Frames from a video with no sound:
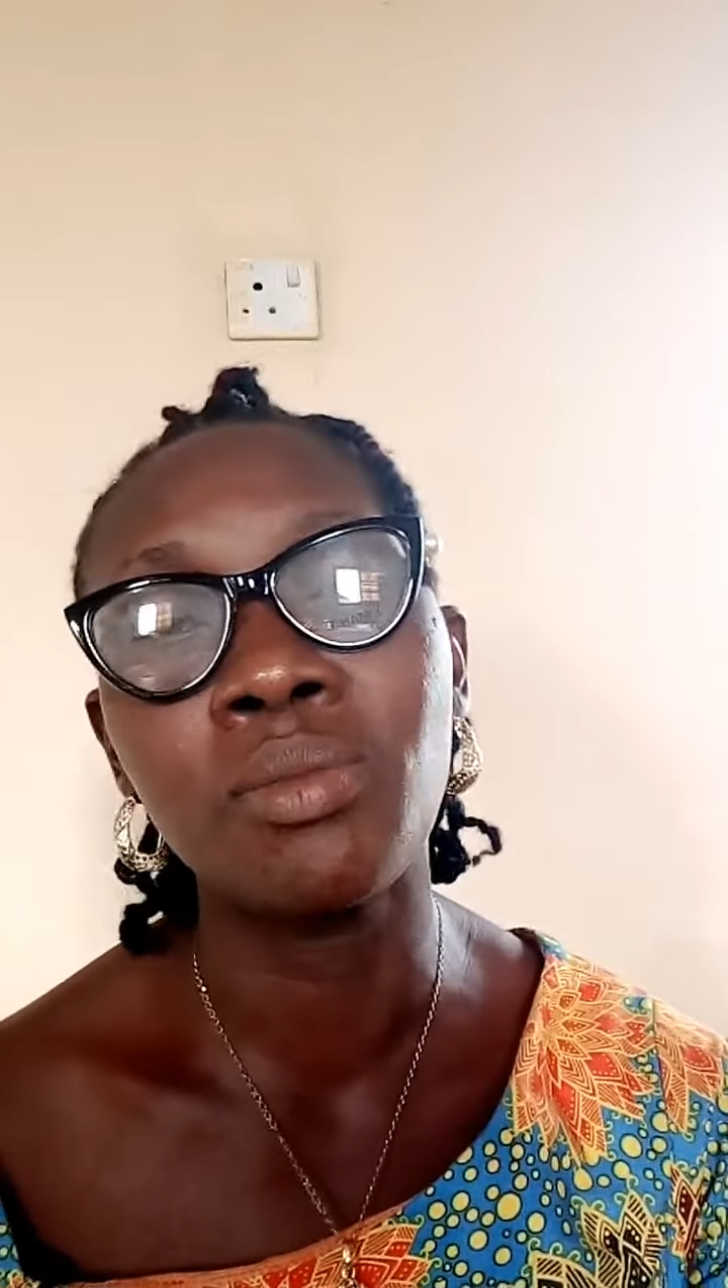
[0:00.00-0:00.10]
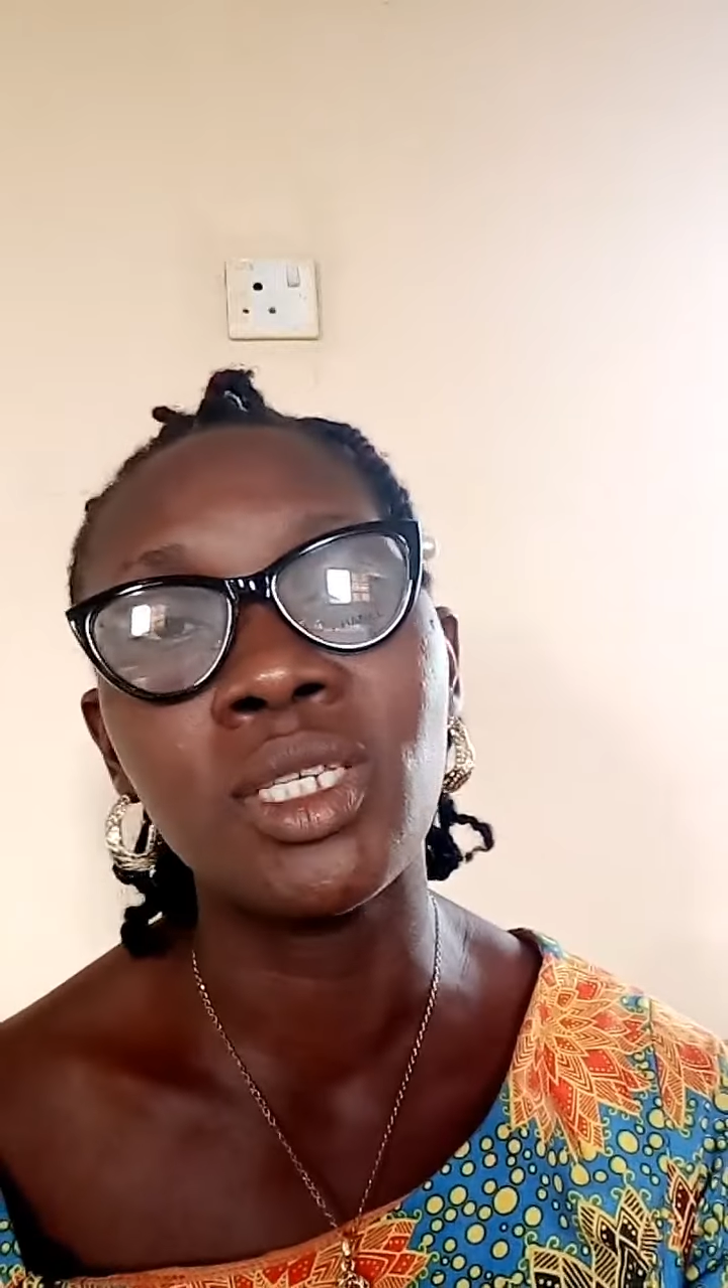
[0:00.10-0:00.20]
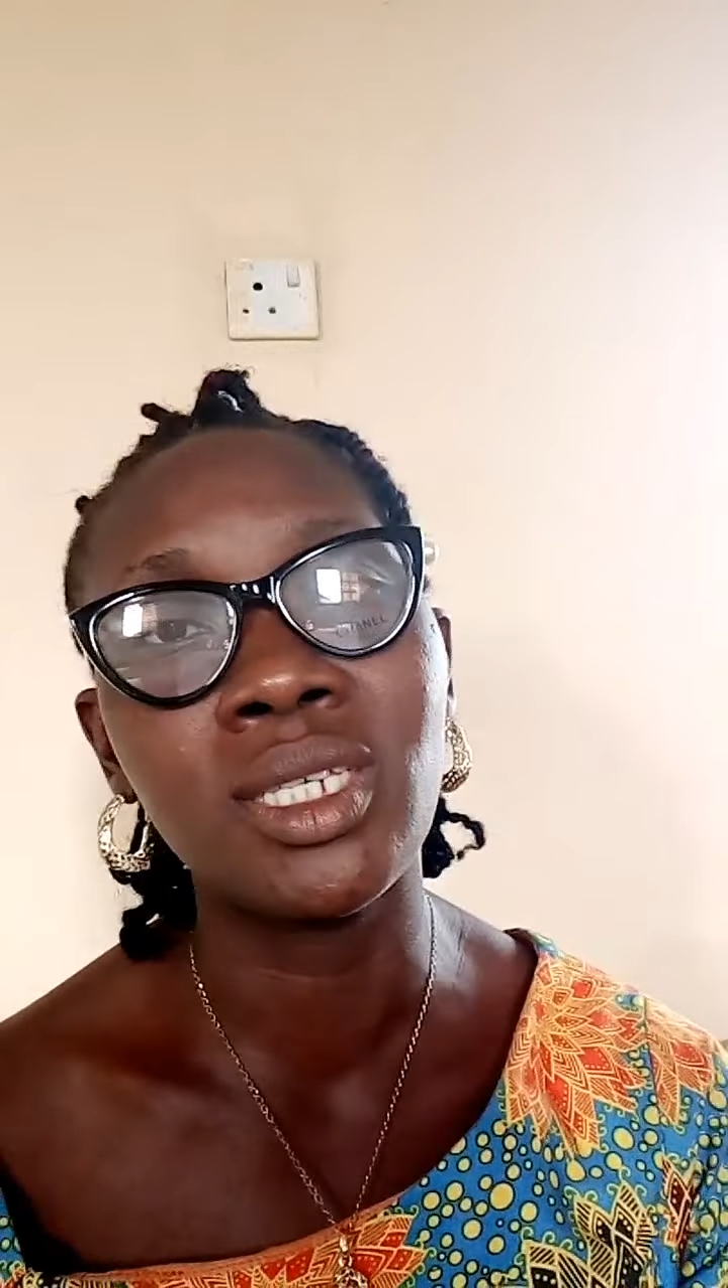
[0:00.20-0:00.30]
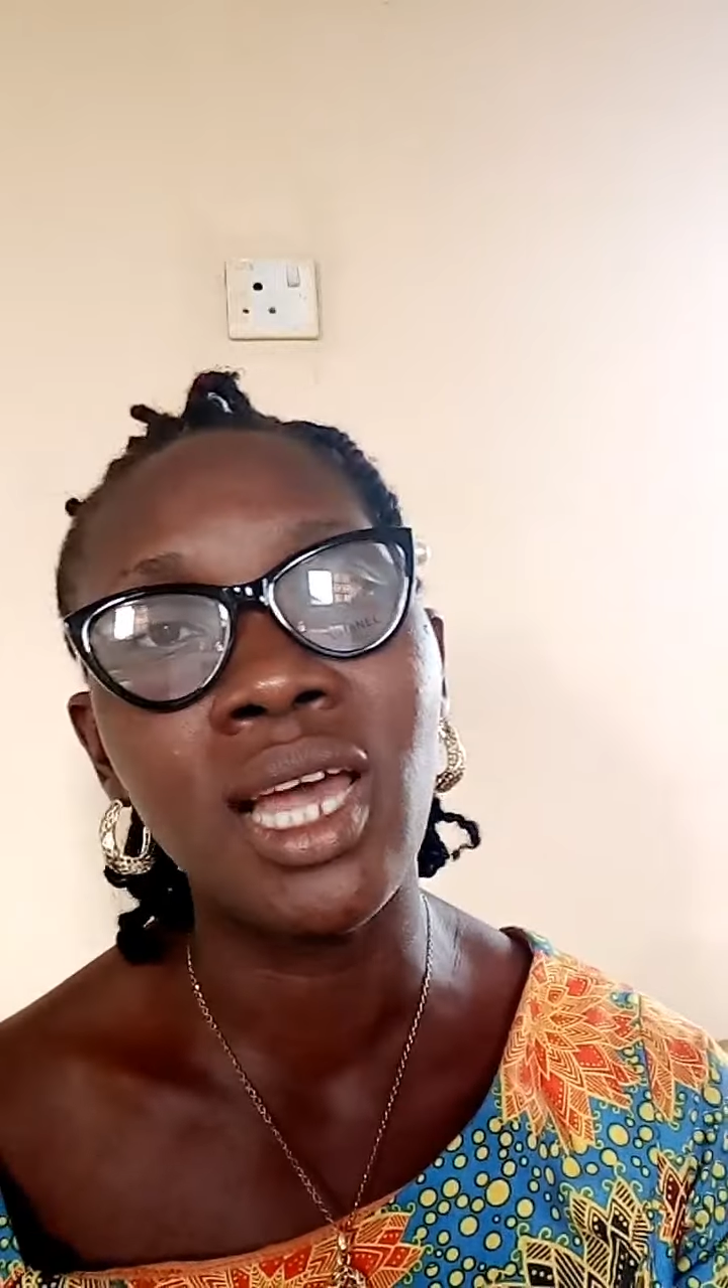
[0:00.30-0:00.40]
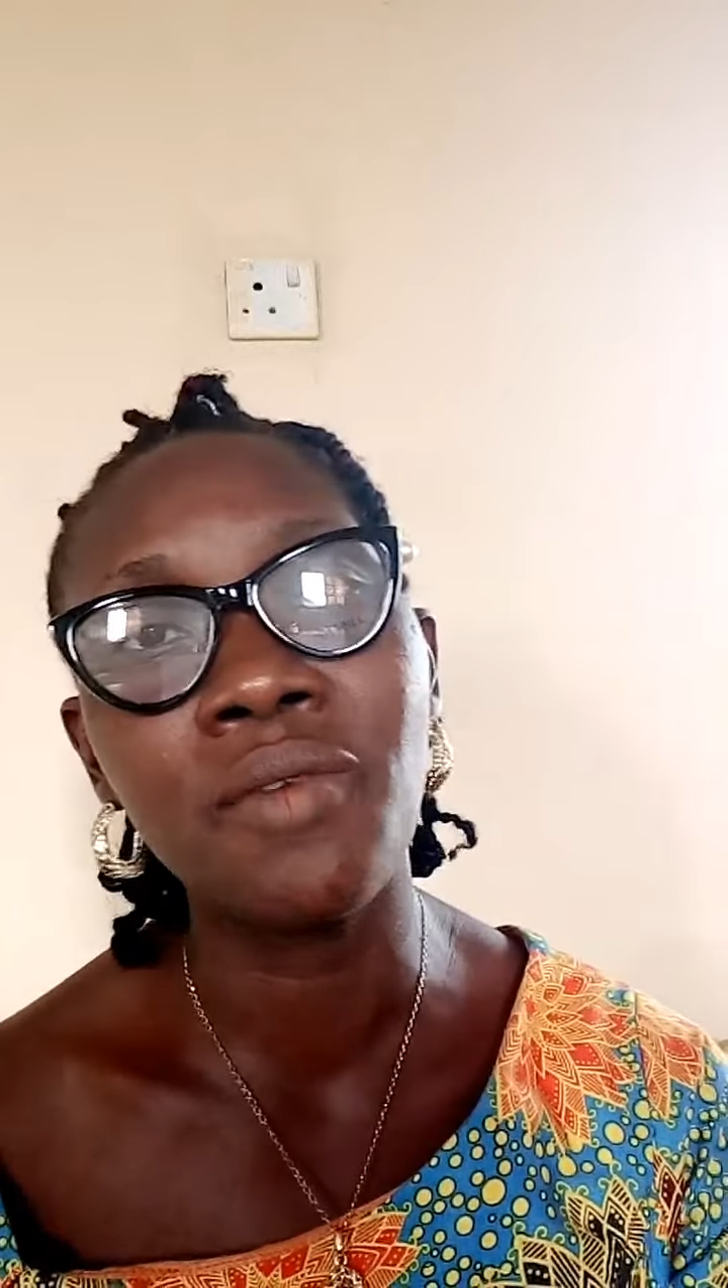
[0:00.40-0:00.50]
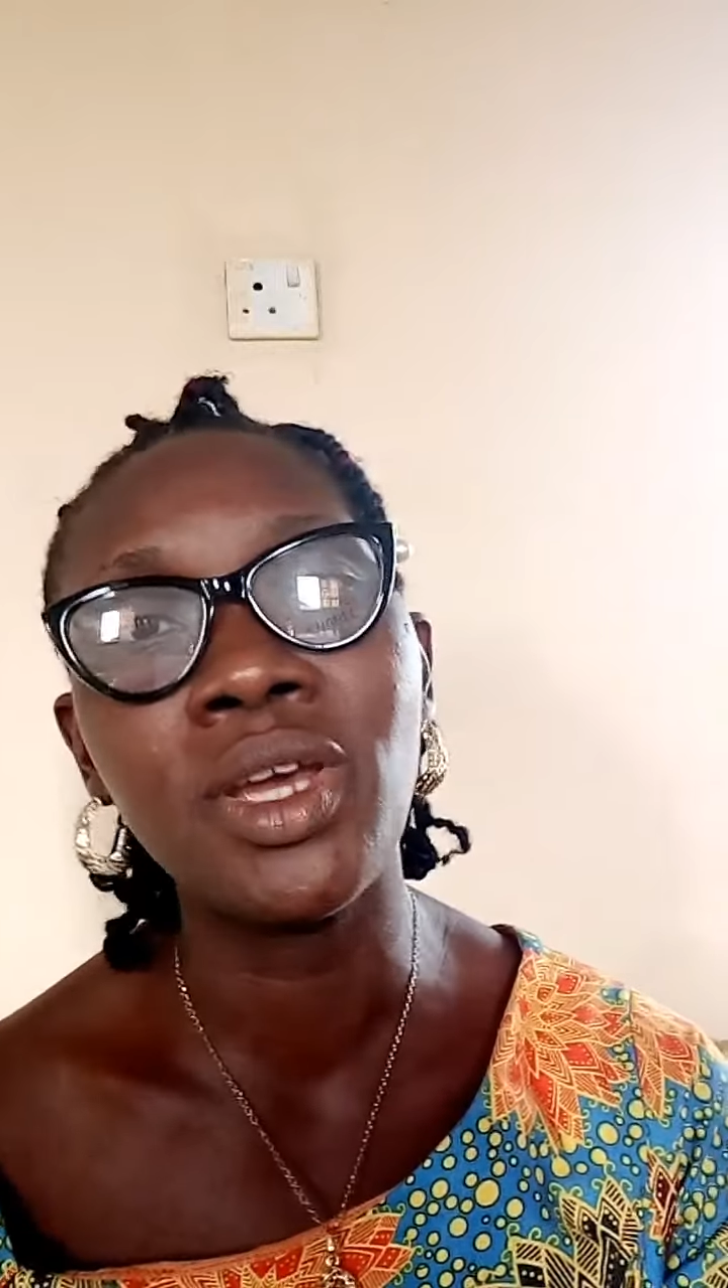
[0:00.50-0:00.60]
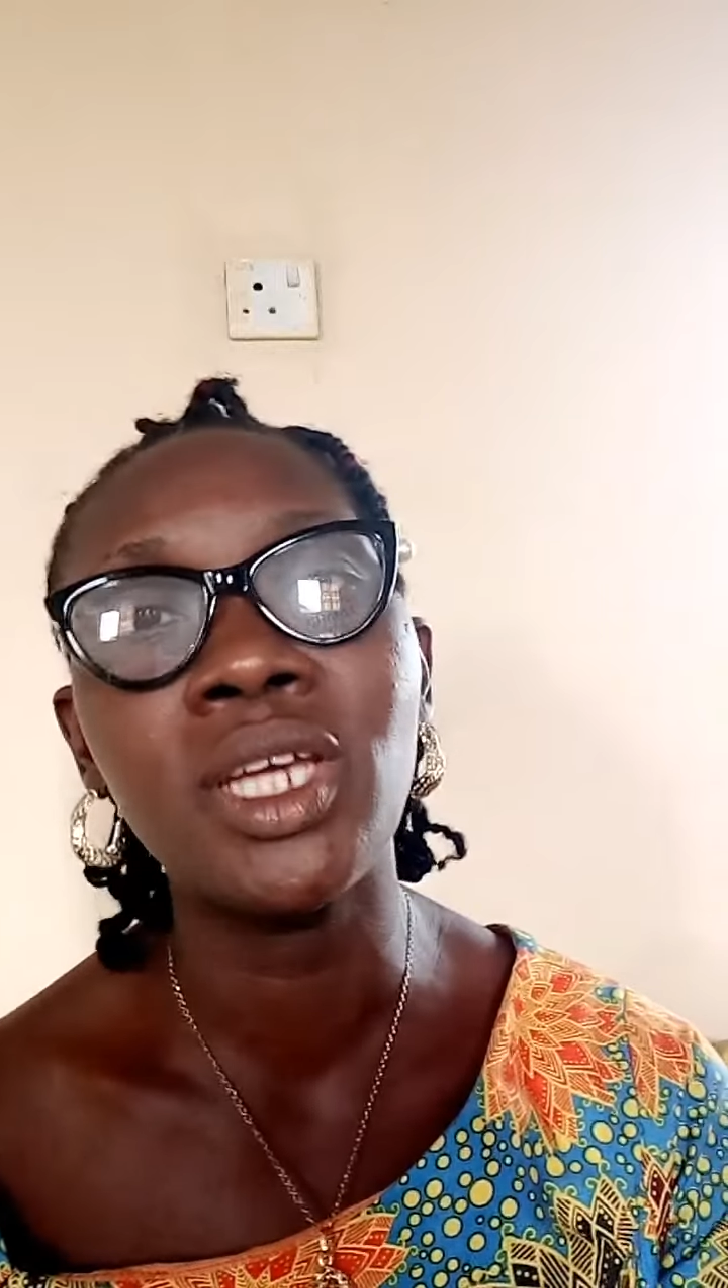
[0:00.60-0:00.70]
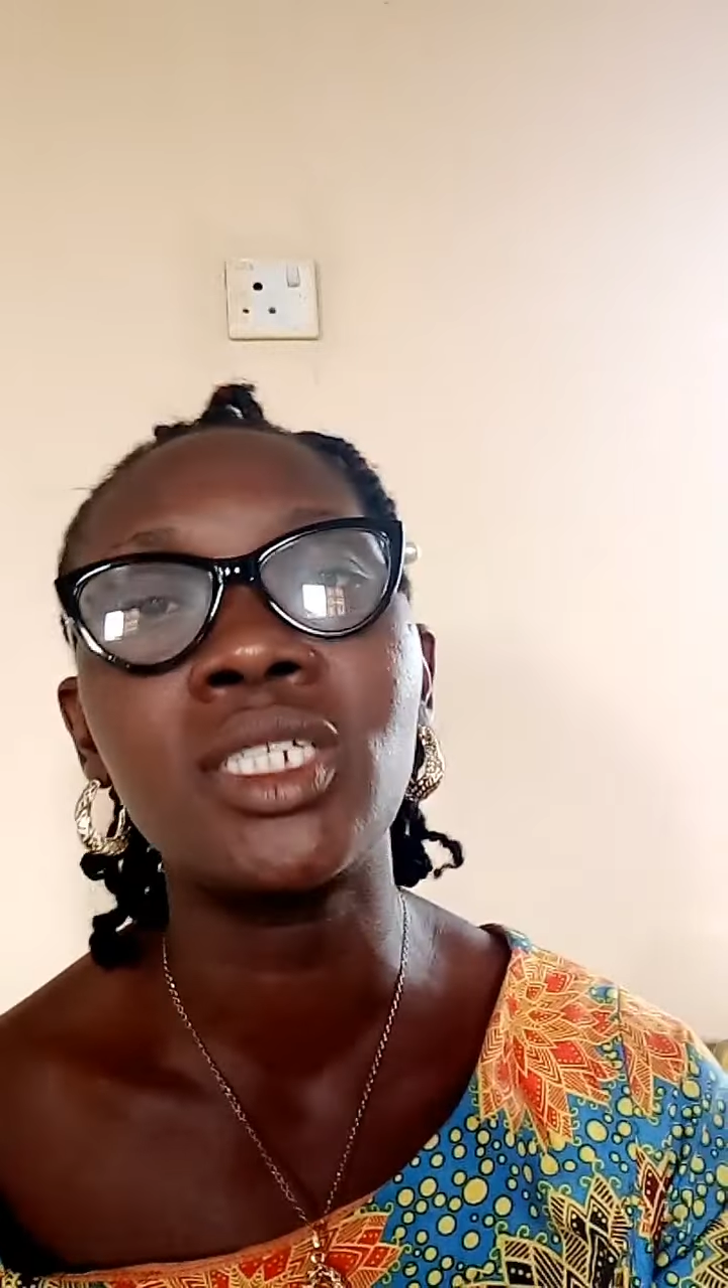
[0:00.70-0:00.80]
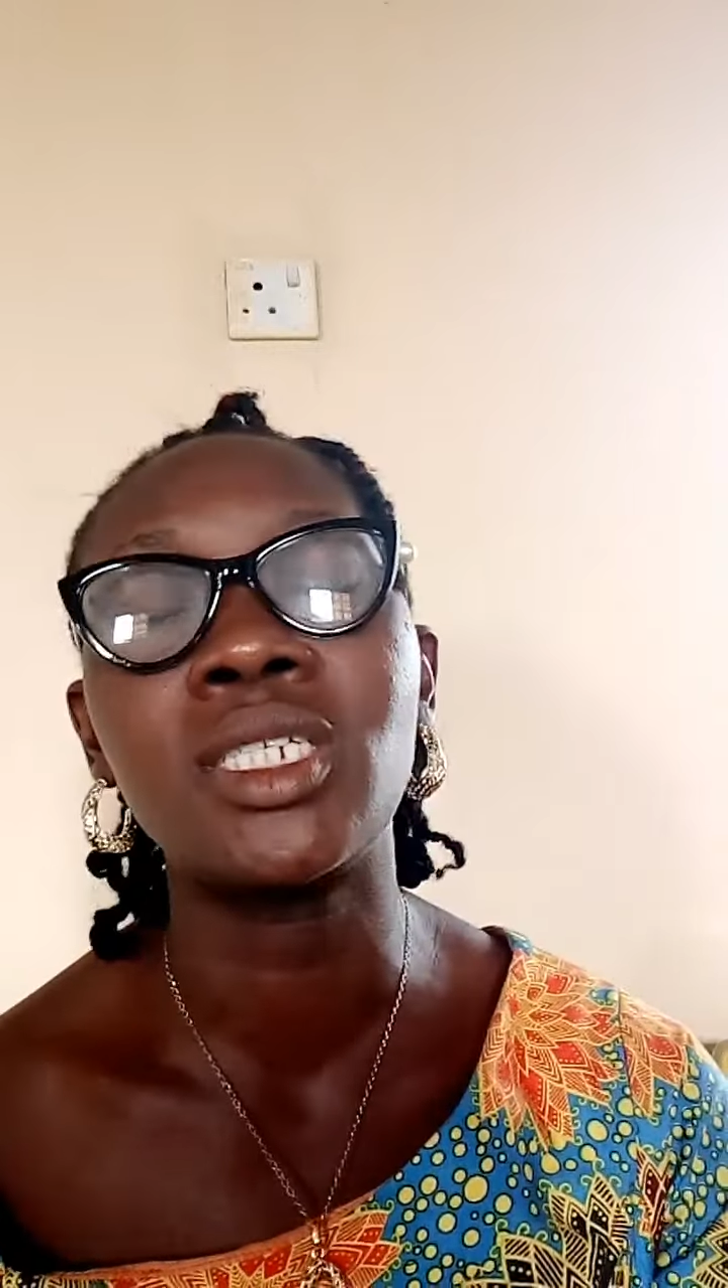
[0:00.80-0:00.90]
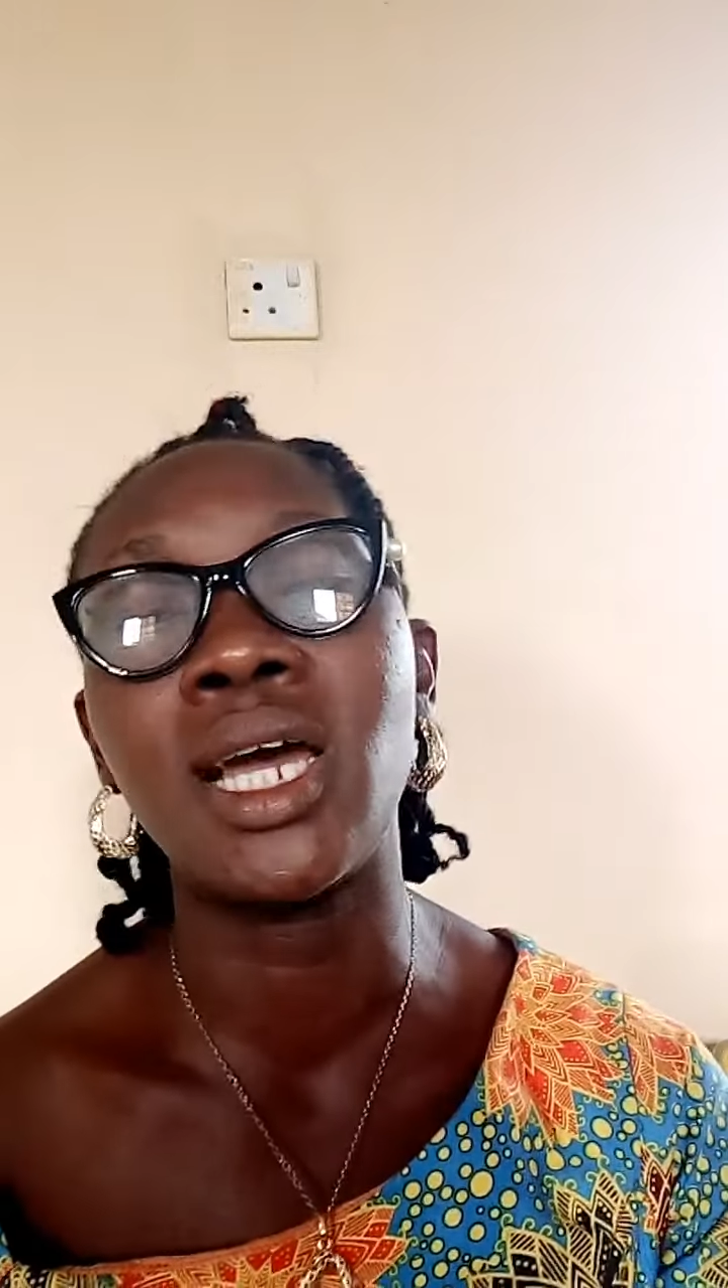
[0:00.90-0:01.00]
miscarriage,